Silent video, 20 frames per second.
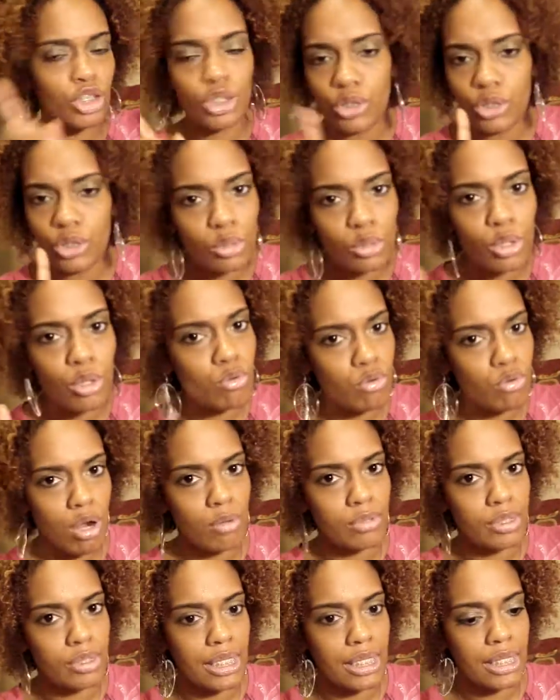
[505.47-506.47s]
you don't
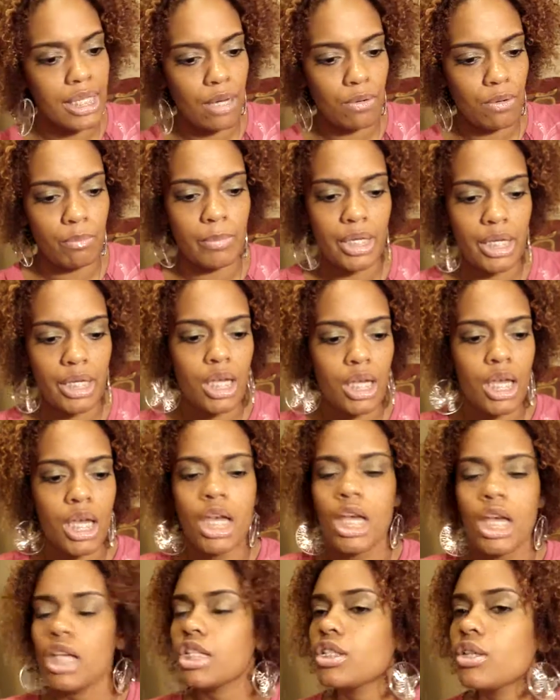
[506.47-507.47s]
cross that line with me.
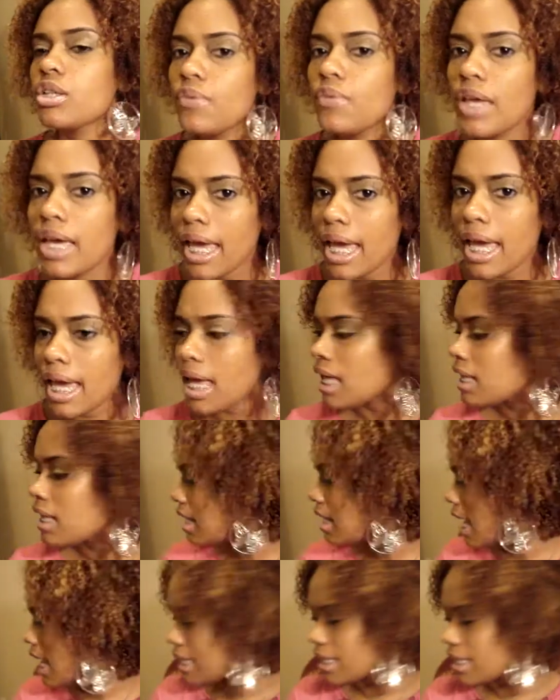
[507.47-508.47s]
So they
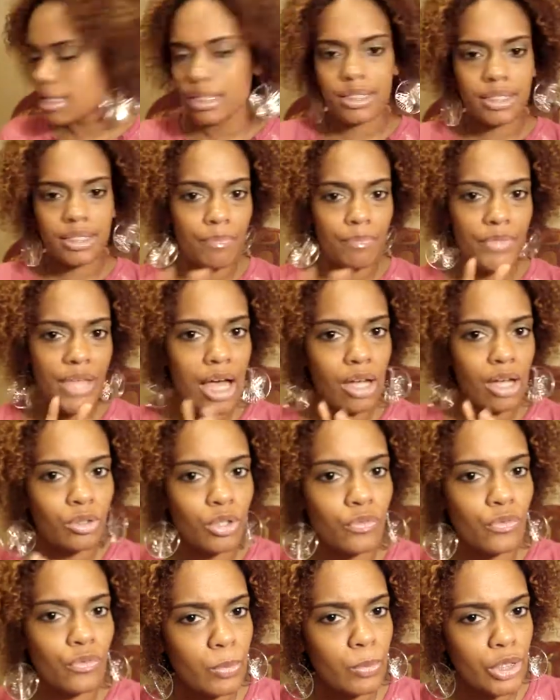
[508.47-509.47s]
had like something, I don't
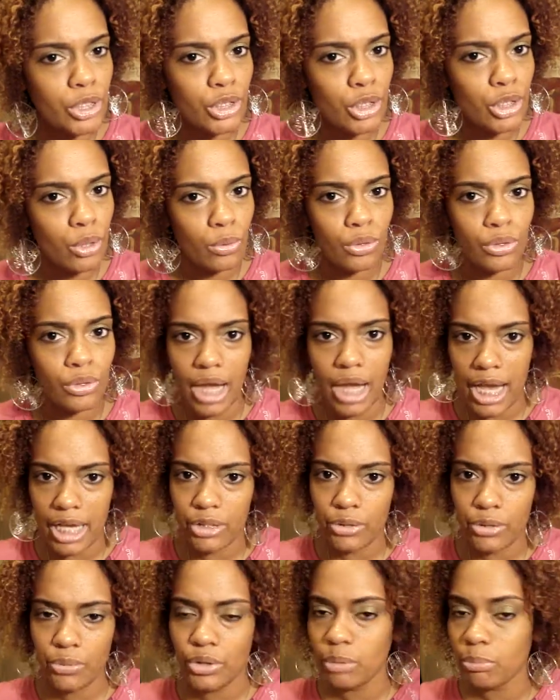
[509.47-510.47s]
know if it was yogurt,
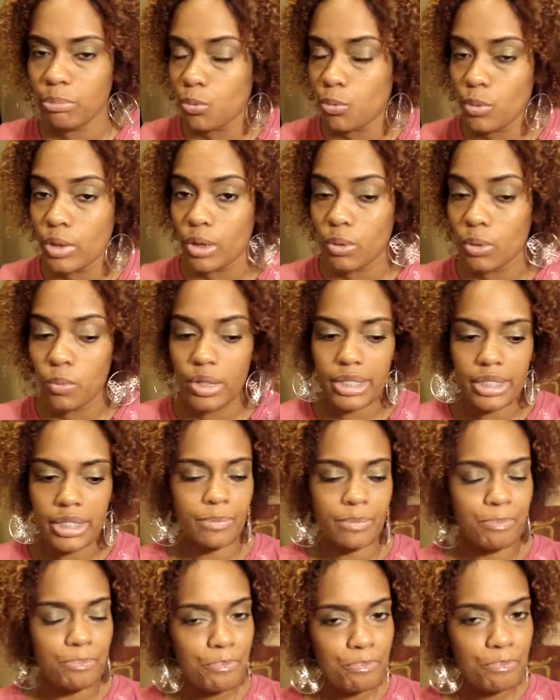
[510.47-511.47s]
ice cream, or what it was.